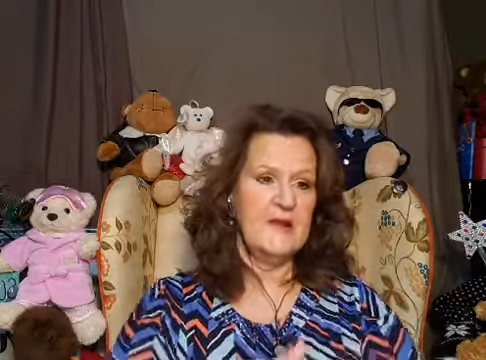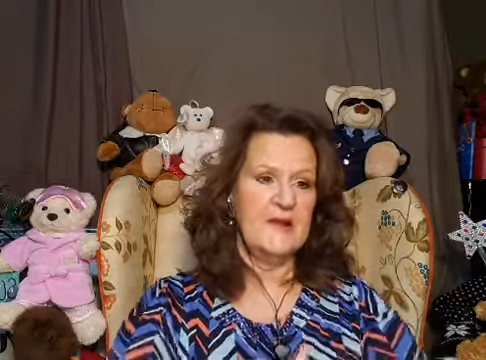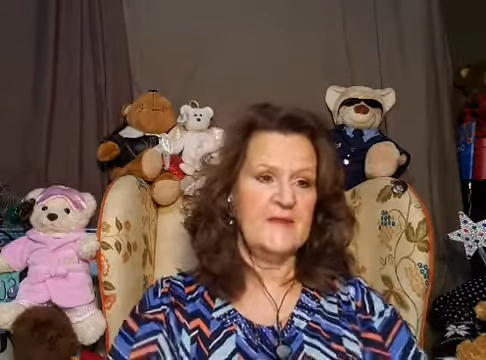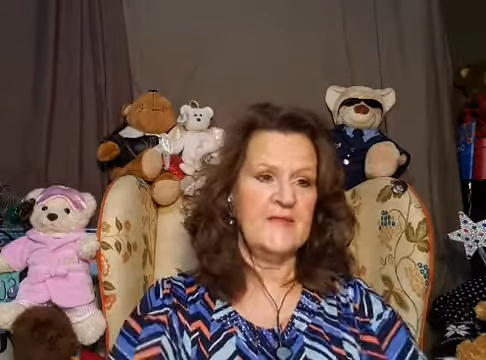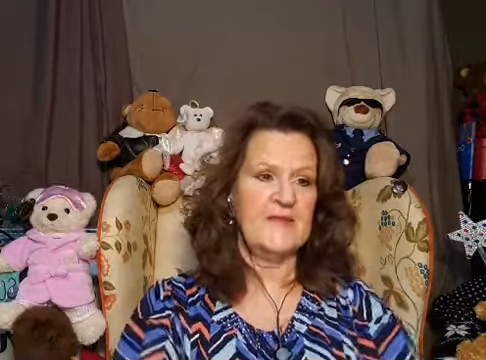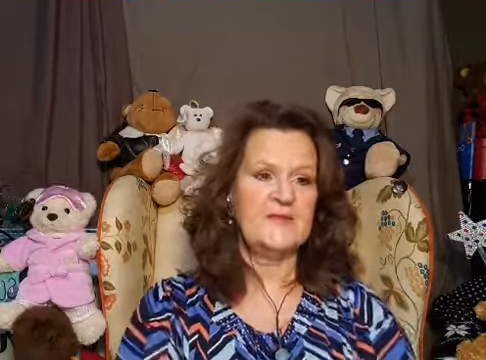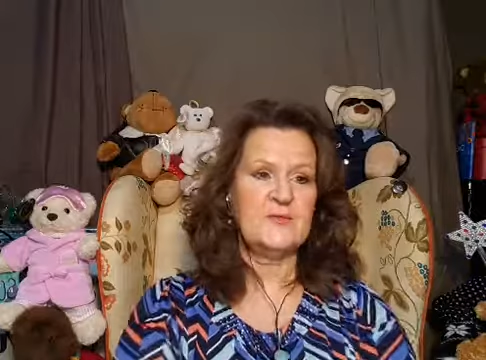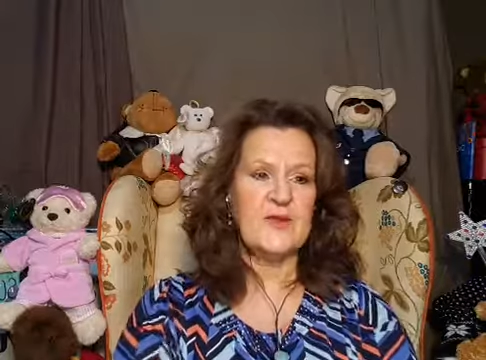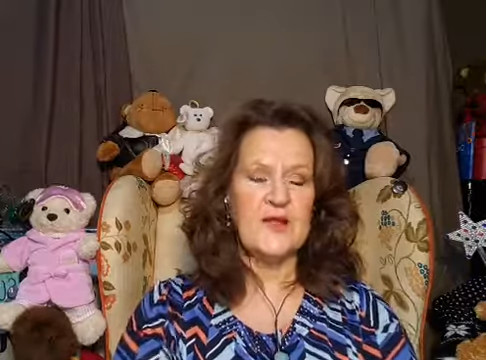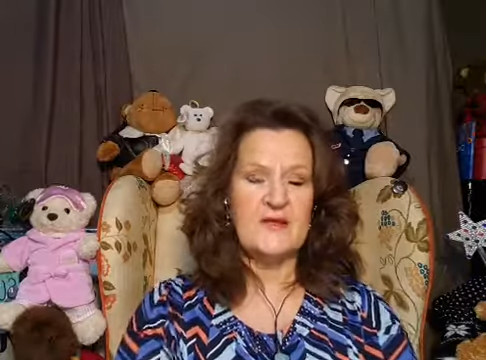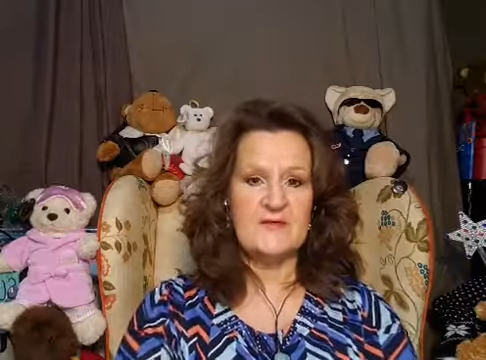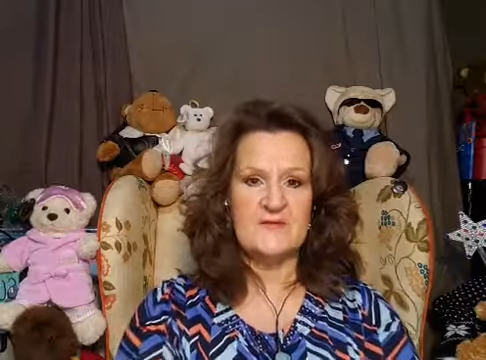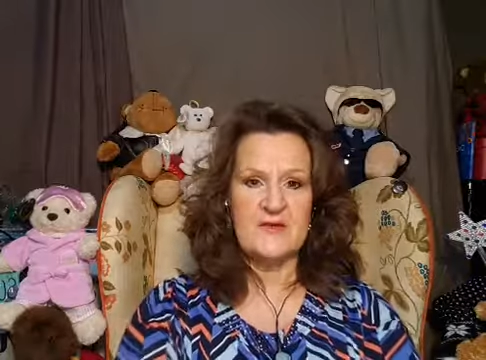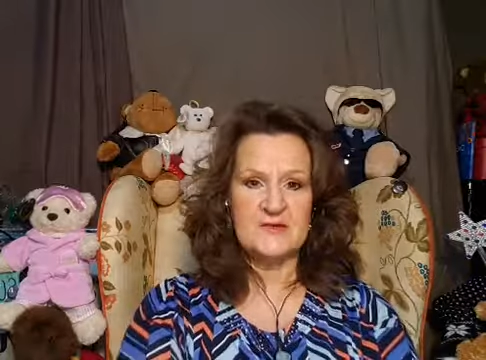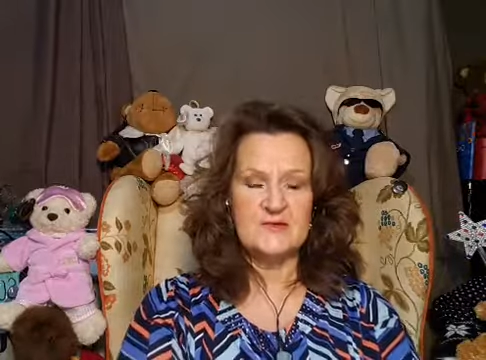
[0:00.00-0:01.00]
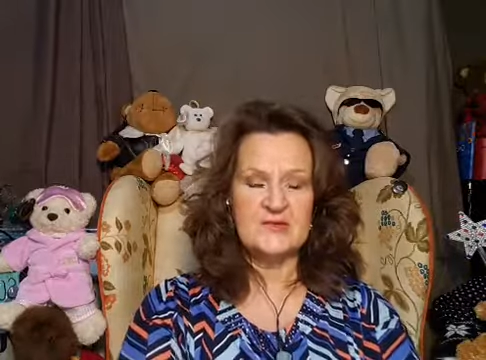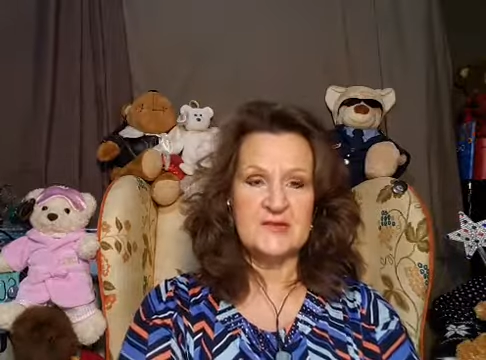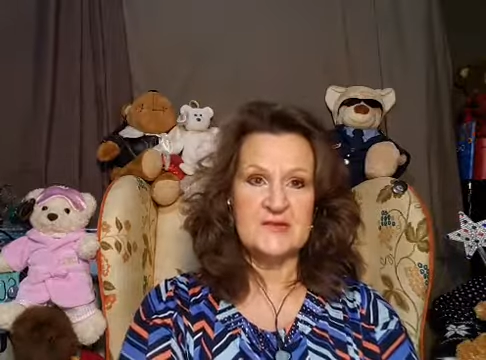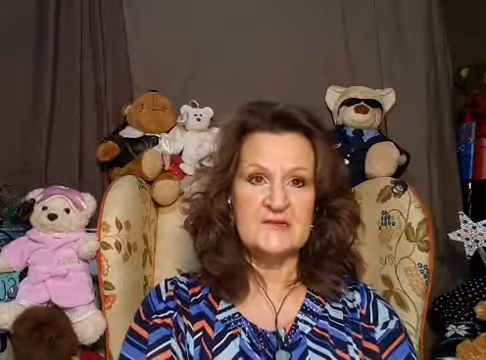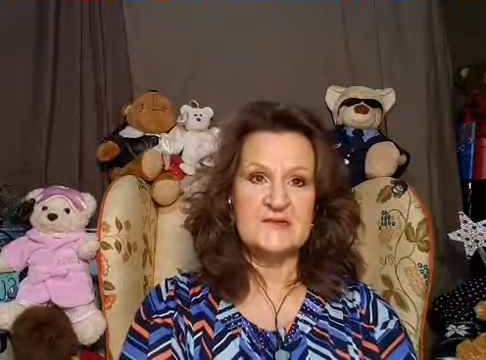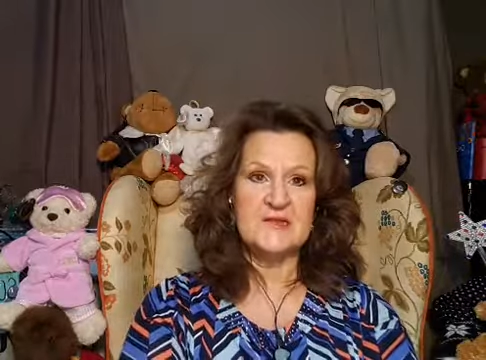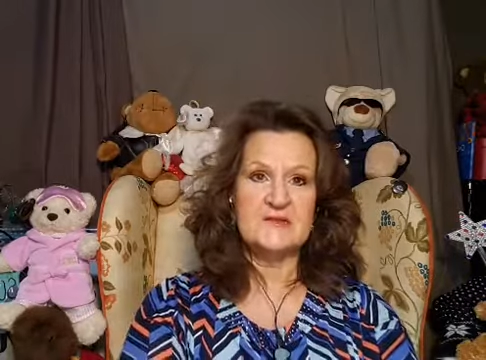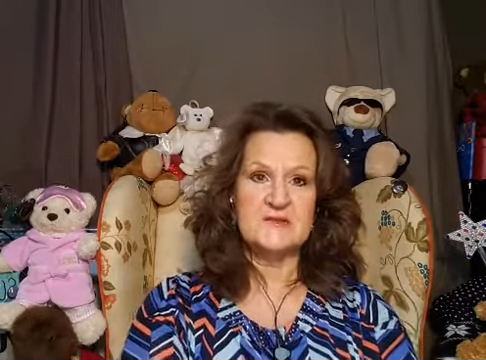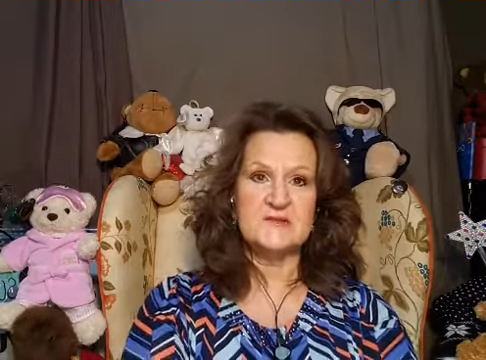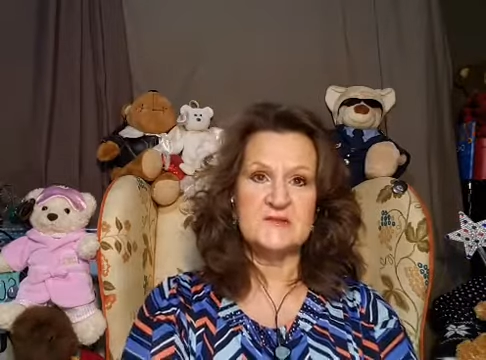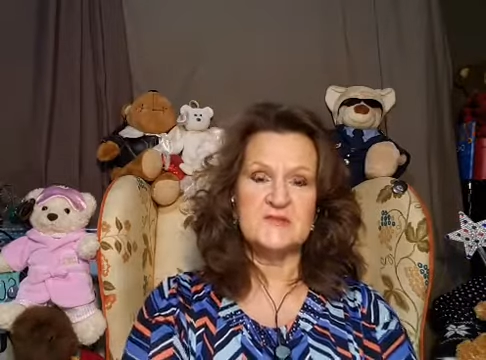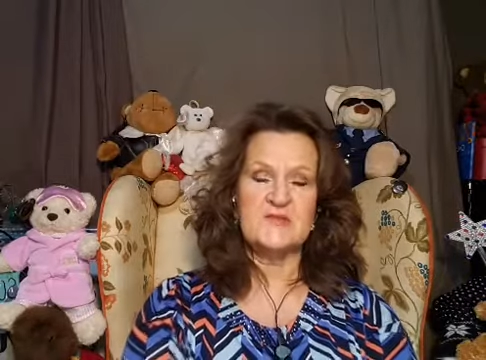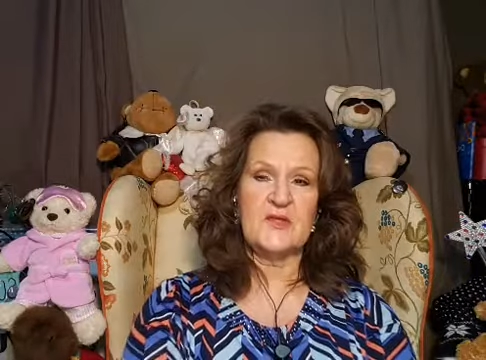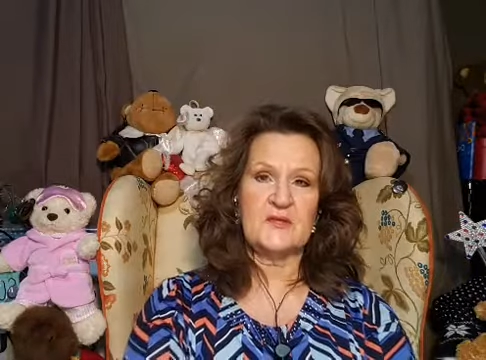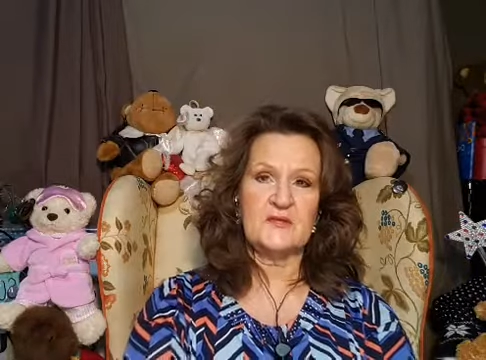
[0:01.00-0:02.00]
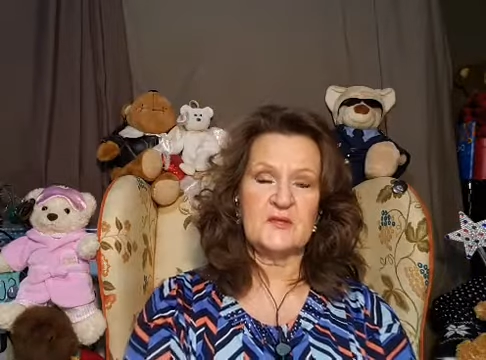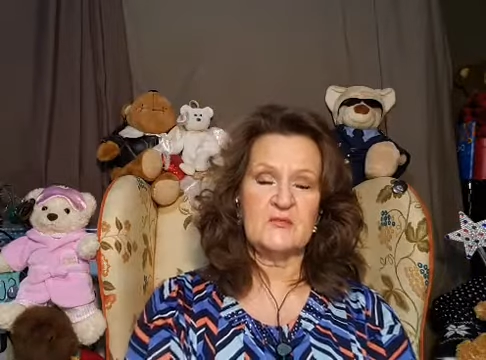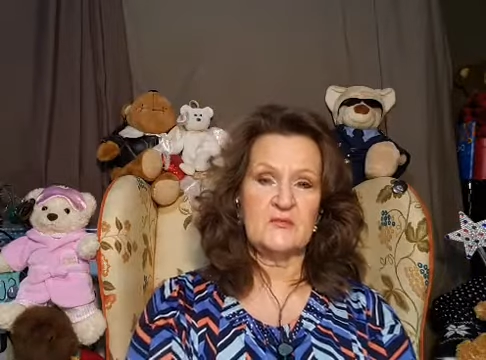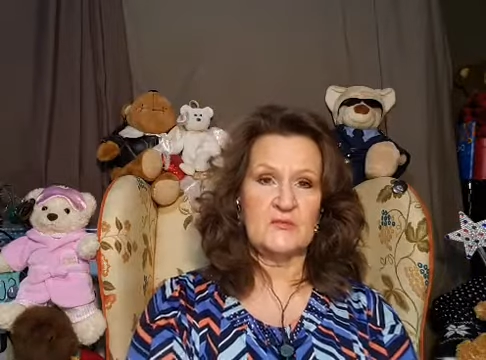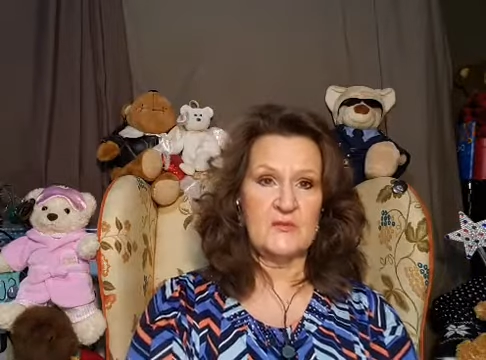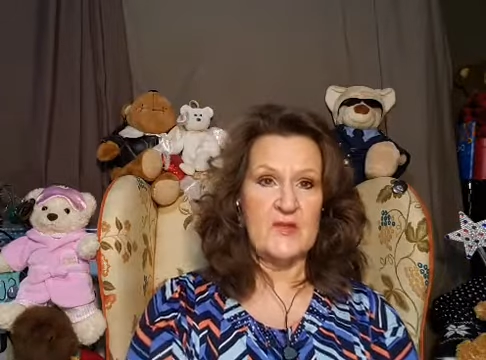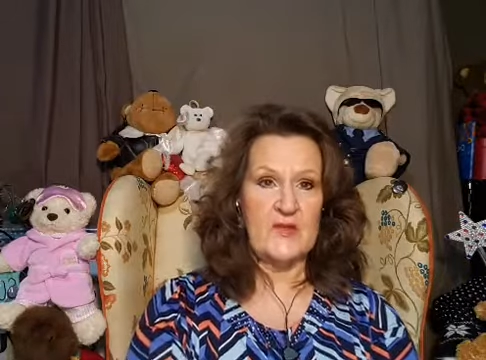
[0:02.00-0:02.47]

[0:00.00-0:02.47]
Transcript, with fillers: And that's what I eventually did in 2003.